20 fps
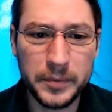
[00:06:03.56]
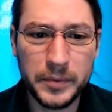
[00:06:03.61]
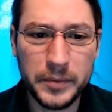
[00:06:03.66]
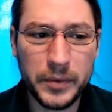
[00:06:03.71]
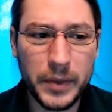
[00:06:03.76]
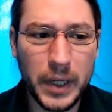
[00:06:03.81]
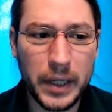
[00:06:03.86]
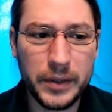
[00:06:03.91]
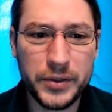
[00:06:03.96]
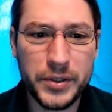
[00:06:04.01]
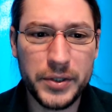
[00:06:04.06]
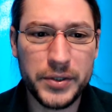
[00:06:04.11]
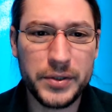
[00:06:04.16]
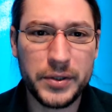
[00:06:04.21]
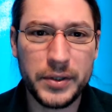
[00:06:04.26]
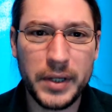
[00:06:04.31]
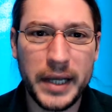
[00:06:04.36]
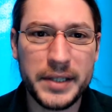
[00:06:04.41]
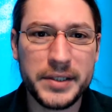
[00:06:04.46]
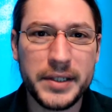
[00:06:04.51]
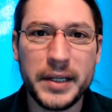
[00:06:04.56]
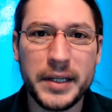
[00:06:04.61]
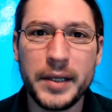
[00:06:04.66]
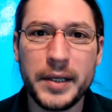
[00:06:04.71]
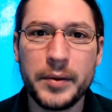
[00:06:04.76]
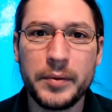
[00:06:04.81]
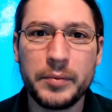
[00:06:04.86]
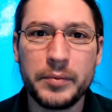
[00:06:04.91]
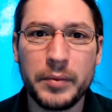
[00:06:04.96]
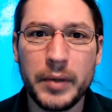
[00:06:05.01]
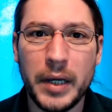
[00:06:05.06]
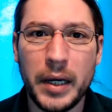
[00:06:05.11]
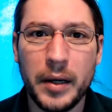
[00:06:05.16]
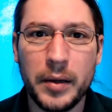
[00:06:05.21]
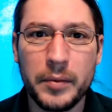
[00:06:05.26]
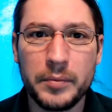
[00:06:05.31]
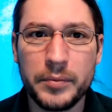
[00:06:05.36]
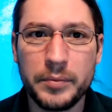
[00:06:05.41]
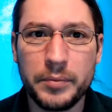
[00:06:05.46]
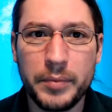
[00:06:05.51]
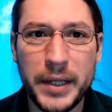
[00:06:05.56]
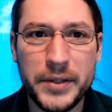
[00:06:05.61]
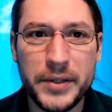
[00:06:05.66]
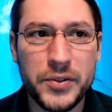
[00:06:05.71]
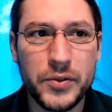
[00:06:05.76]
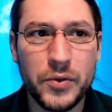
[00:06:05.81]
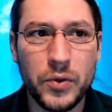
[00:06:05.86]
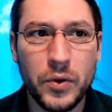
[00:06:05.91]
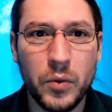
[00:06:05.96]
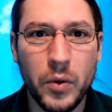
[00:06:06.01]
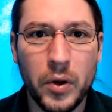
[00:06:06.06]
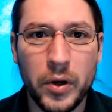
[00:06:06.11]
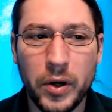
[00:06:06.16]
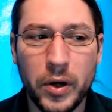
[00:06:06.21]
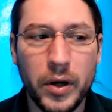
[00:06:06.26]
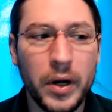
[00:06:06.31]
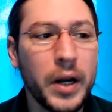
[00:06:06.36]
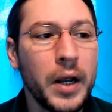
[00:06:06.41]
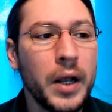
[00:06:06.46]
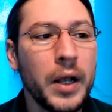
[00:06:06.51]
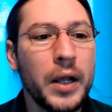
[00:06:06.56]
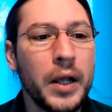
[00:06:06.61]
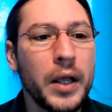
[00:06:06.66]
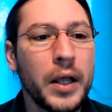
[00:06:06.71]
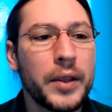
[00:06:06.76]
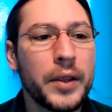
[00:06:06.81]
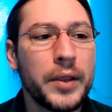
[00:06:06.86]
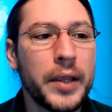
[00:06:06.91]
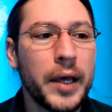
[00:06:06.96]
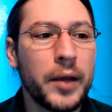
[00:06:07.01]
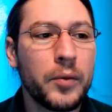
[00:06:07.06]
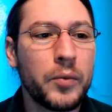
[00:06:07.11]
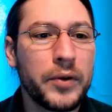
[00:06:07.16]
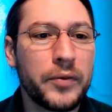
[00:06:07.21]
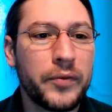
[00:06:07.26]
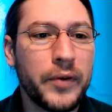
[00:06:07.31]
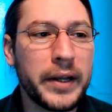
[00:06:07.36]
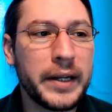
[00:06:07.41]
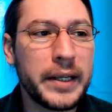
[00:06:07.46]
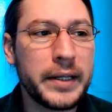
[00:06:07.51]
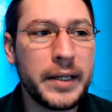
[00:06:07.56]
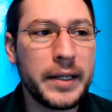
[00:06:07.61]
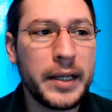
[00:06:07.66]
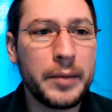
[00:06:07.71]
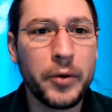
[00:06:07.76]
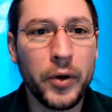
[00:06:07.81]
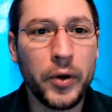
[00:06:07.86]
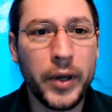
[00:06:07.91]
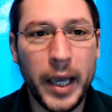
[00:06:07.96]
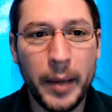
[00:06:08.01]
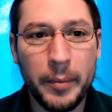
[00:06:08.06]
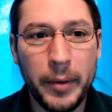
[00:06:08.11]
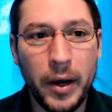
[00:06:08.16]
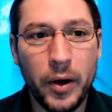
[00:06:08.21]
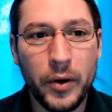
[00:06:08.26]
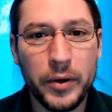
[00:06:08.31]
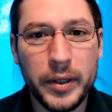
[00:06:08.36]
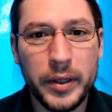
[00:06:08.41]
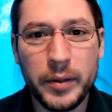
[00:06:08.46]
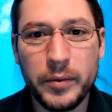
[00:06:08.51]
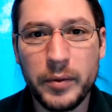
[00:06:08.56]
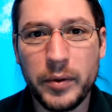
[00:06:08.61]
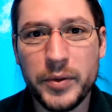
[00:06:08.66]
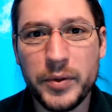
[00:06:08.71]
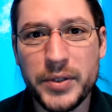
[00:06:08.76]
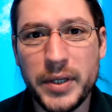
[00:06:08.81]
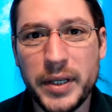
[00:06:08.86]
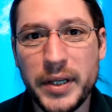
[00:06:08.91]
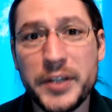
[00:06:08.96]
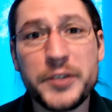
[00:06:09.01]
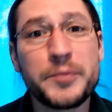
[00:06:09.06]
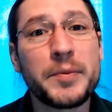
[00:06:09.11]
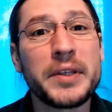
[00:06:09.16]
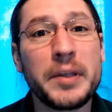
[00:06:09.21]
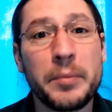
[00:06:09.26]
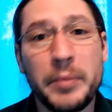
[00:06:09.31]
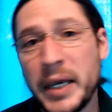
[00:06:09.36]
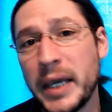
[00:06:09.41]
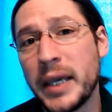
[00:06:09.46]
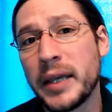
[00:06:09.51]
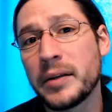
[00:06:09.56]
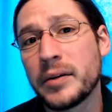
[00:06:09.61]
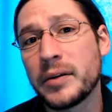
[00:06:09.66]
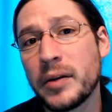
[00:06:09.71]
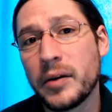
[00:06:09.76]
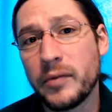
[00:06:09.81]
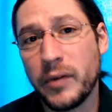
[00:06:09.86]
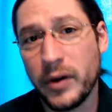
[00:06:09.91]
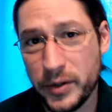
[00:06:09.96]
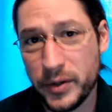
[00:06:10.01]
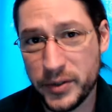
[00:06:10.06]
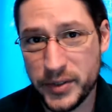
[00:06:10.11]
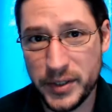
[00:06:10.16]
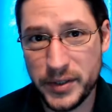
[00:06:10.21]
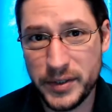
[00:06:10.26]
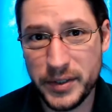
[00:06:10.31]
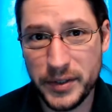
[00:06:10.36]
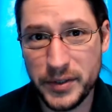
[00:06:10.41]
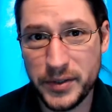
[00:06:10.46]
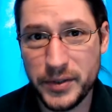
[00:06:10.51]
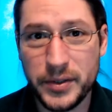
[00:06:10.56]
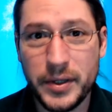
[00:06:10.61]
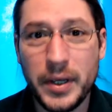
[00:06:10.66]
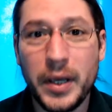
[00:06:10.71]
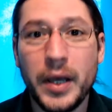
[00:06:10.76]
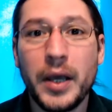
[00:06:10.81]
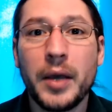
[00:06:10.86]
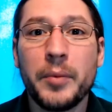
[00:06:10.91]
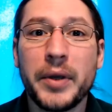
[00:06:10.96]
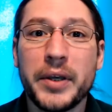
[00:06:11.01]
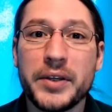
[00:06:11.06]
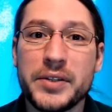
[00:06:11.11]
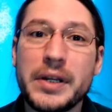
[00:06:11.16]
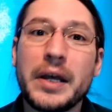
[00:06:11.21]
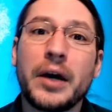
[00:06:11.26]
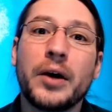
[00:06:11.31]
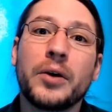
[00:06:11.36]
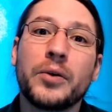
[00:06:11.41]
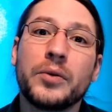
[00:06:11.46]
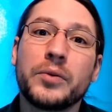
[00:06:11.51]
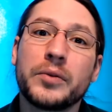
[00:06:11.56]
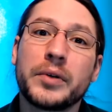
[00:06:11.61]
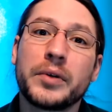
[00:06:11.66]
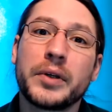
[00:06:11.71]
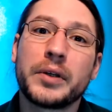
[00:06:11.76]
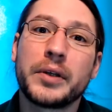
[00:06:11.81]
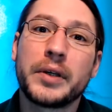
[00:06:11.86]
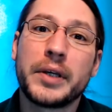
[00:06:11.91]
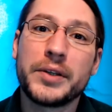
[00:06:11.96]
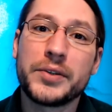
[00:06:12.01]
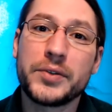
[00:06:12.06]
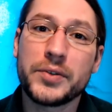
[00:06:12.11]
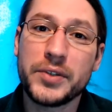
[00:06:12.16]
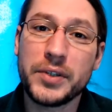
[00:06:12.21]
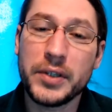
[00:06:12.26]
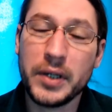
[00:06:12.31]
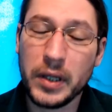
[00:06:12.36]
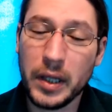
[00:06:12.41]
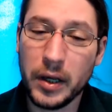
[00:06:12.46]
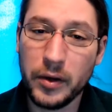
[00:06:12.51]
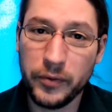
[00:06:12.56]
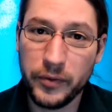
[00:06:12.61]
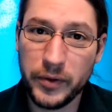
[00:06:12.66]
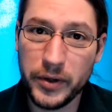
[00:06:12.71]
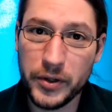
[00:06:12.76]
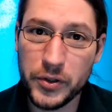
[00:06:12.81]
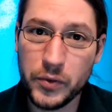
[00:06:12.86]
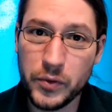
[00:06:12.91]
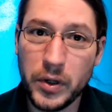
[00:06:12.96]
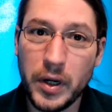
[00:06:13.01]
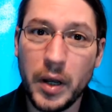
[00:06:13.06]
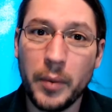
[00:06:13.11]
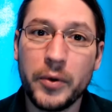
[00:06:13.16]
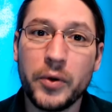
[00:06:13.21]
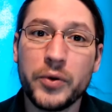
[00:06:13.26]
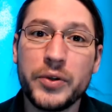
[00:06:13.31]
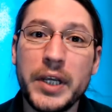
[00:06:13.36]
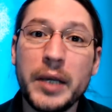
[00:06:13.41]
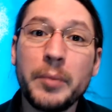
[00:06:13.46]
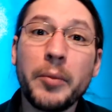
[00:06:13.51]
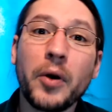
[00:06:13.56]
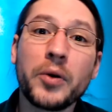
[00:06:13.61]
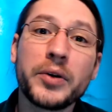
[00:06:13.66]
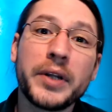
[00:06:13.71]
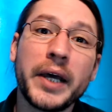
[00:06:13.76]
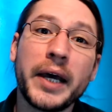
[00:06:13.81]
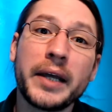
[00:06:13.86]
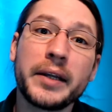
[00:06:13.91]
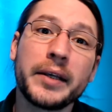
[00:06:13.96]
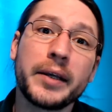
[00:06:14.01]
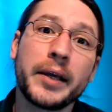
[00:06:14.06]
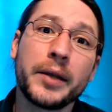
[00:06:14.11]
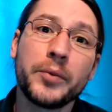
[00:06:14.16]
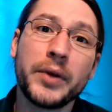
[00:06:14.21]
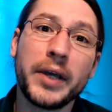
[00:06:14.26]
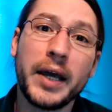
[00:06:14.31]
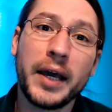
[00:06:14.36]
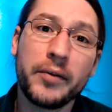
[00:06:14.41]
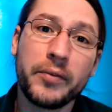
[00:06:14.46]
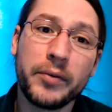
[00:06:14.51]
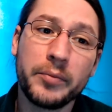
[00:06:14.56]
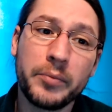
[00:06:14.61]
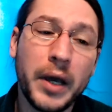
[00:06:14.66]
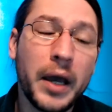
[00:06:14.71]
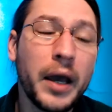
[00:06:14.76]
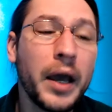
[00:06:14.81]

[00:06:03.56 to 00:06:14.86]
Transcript: I just ask any pet store worker that when Finding Nemo came out, it has been the bane of our existence. Because now kids will see a clownfish, run up, go, "Nemo, Daddy, can we have him?"